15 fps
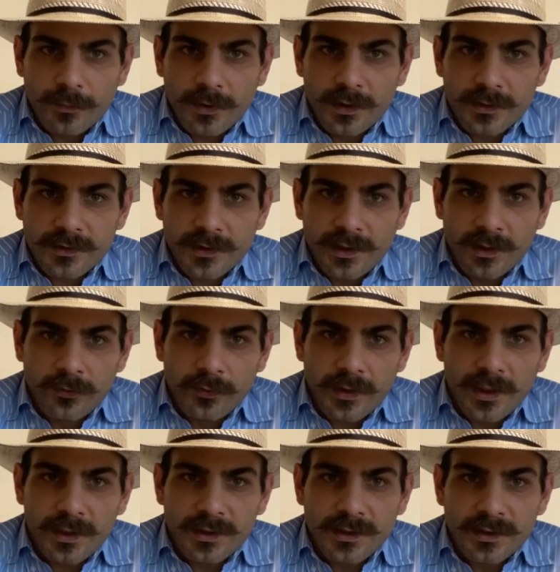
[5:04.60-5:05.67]
plus and
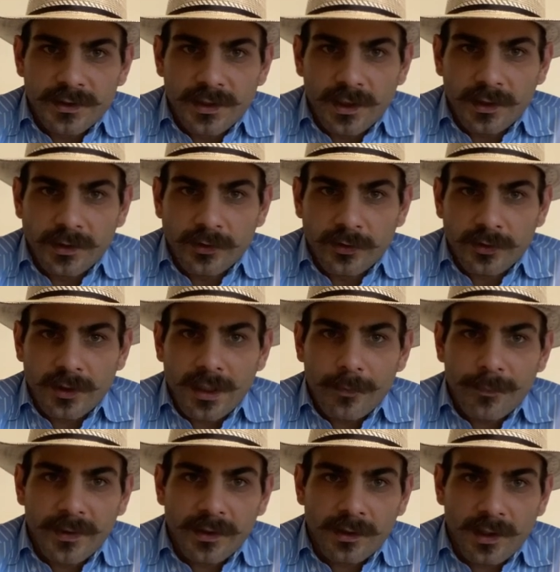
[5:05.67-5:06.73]
Lucchese selling their
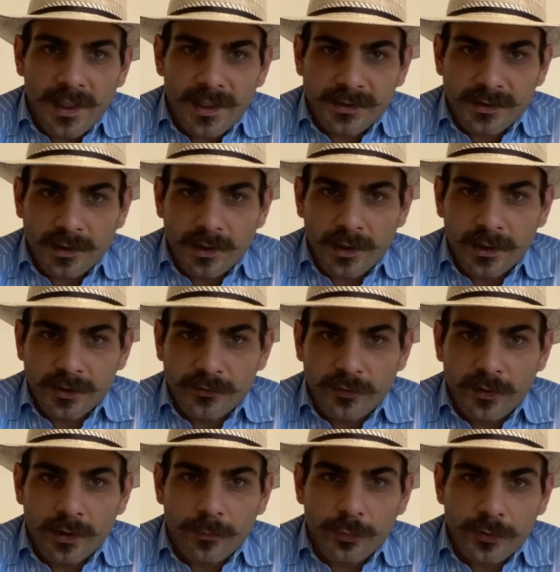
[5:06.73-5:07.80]
top-end classic lines
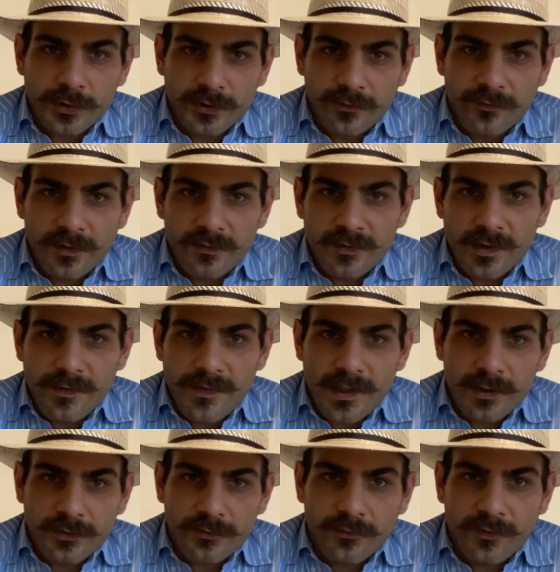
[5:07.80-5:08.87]
for upwards of
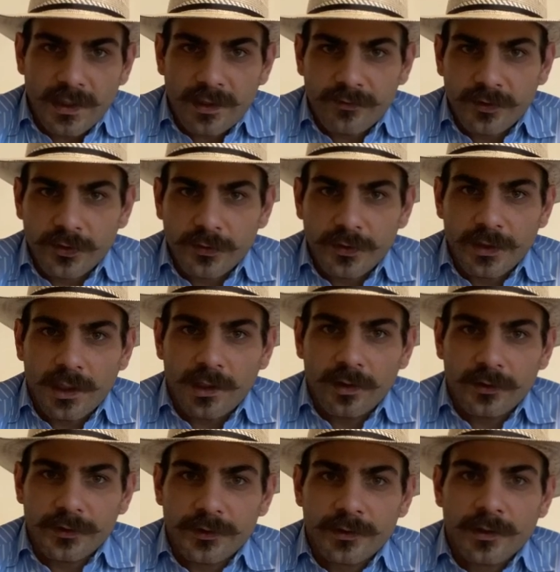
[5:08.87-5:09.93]

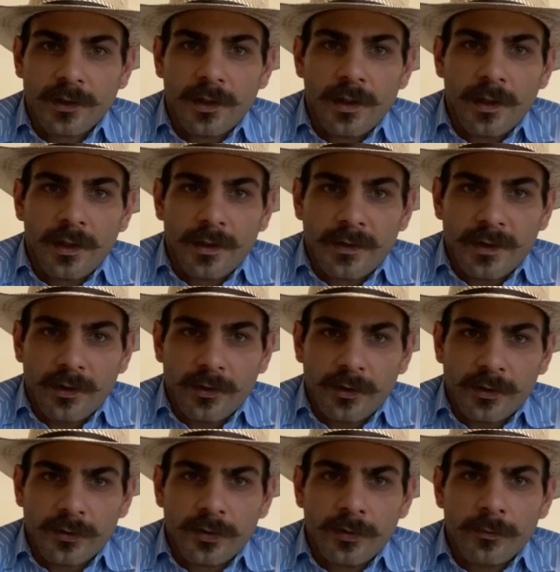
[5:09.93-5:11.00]
$15,500, they are the
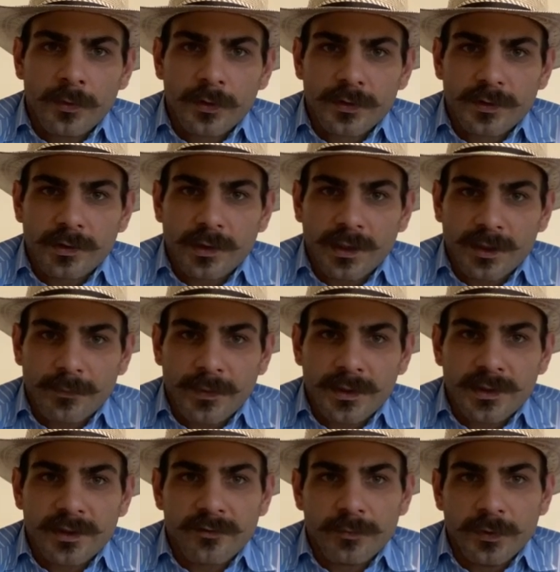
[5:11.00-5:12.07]
two most
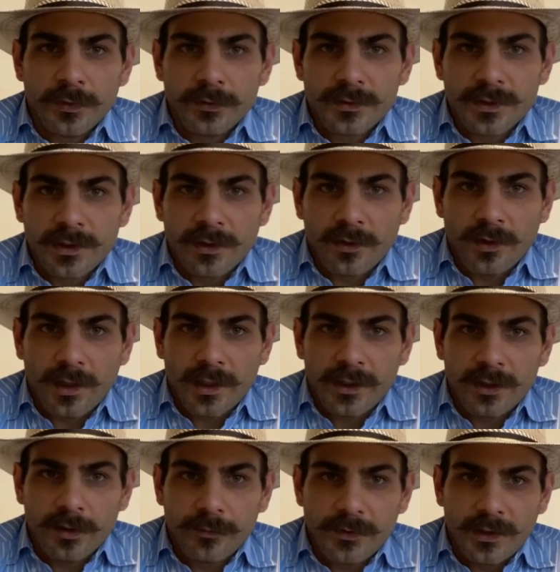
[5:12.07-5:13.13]
expensive boots in our
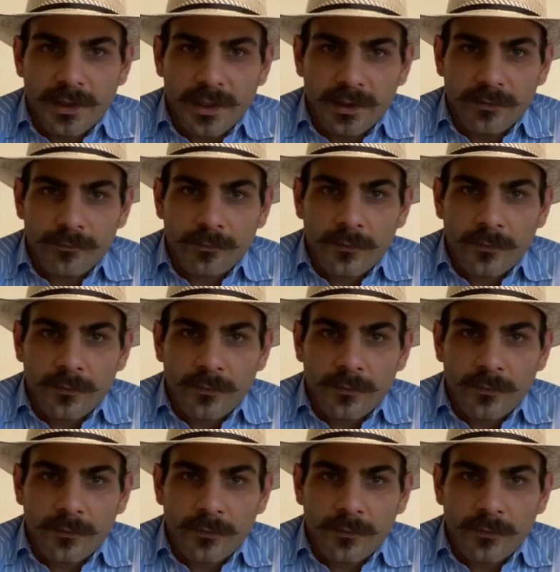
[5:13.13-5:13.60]
lineup today.